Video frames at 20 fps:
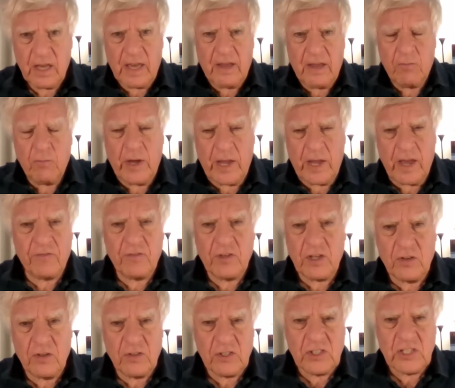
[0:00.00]
And we
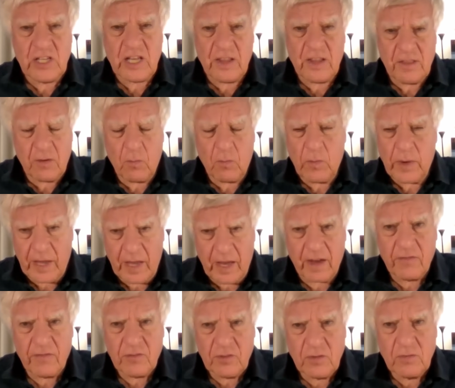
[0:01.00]
have to understand that we
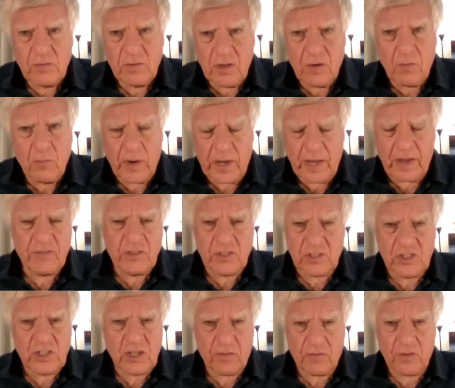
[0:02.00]
have
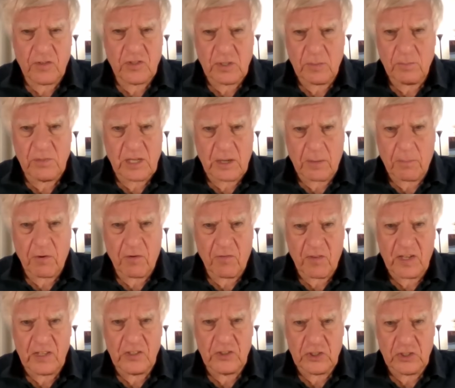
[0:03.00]
to suffer some
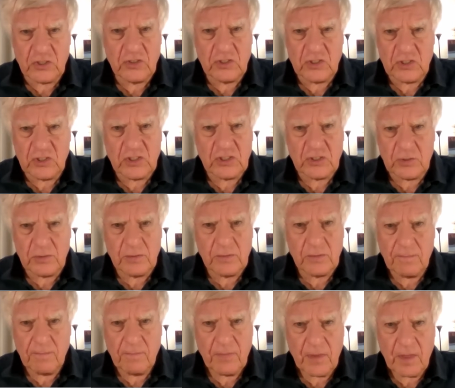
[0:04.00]
deprivations
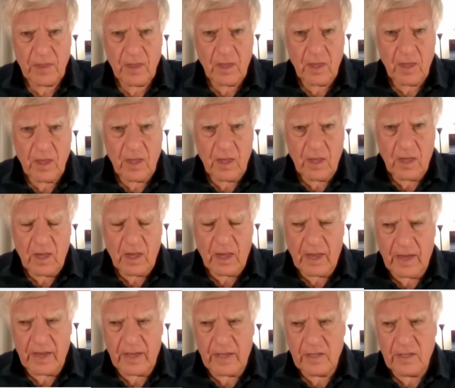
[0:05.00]
too.
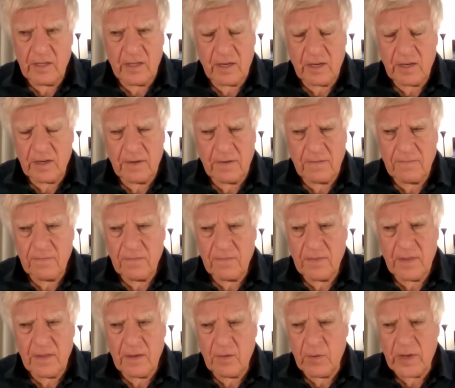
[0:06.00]
And
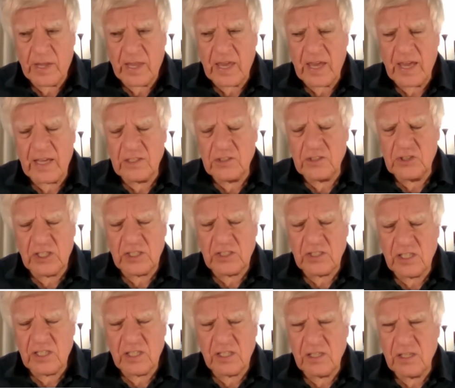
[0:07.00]
we can't
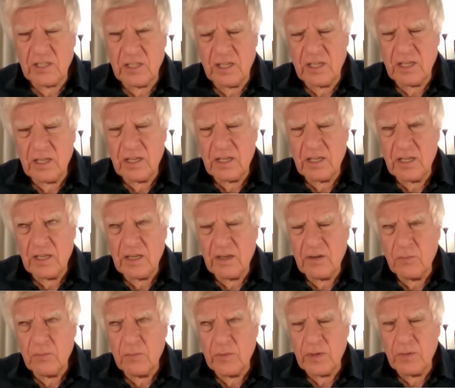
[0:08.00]
just
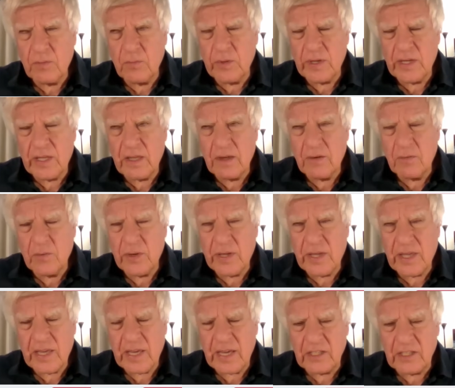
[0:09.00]
we
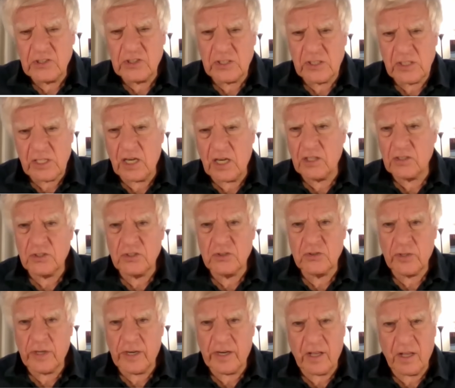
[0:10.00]
can't just
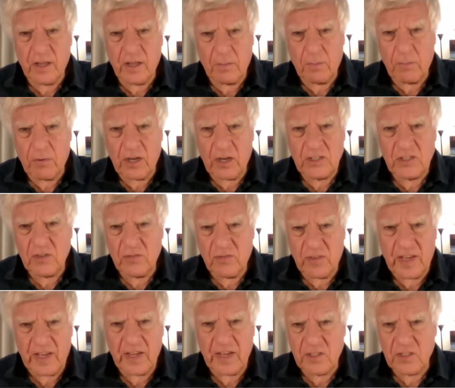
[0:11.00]
concentrate on the price
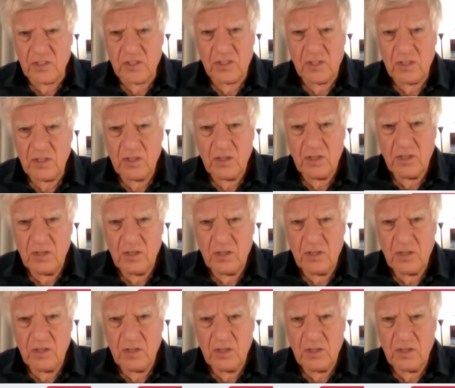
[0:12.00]
of eggs